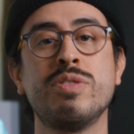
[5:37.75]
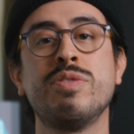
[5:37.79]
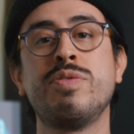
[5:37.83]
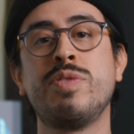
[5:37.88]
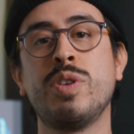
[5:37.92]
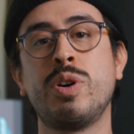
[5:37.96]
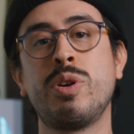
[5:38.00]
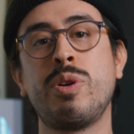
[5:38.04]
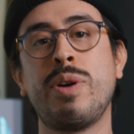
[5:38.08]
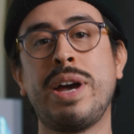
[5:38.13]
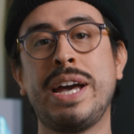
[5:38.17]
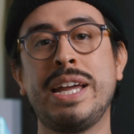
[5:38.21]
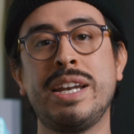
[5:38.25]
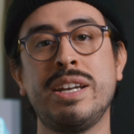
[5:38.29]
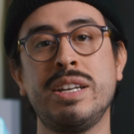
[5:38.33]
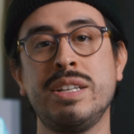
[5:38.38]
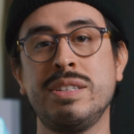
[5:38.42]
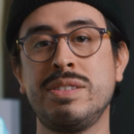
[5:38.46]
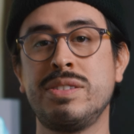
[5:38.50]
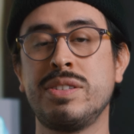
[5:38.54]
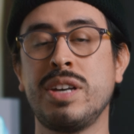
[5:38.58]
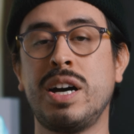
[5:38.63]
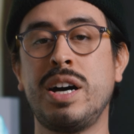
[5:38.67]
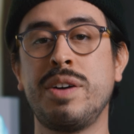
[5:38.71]
photo editing
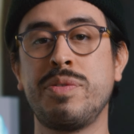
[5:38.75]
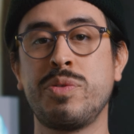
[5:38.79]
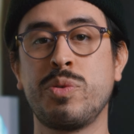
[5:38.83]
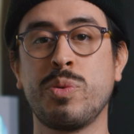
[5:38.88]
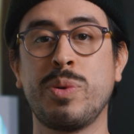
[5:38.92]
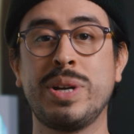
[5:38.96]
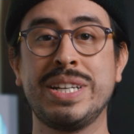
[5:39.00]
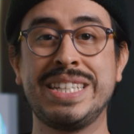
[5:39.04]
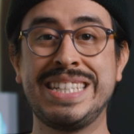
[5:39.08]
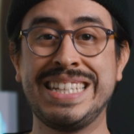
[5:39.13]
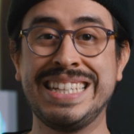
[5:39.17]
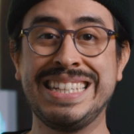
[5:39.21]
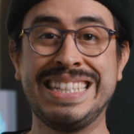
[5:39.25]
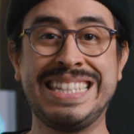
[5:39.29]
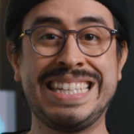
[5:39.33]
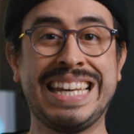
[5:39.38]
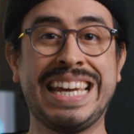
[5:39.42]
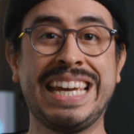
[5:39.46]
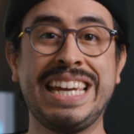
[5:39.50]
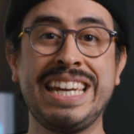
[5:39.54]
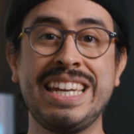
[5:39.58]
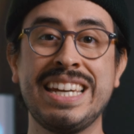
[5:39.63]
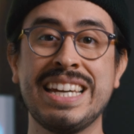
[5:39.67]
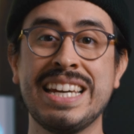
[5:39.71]
software to
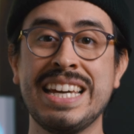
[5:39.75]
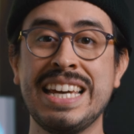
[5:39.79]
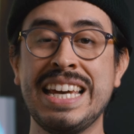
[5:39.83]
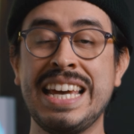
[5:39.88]
date,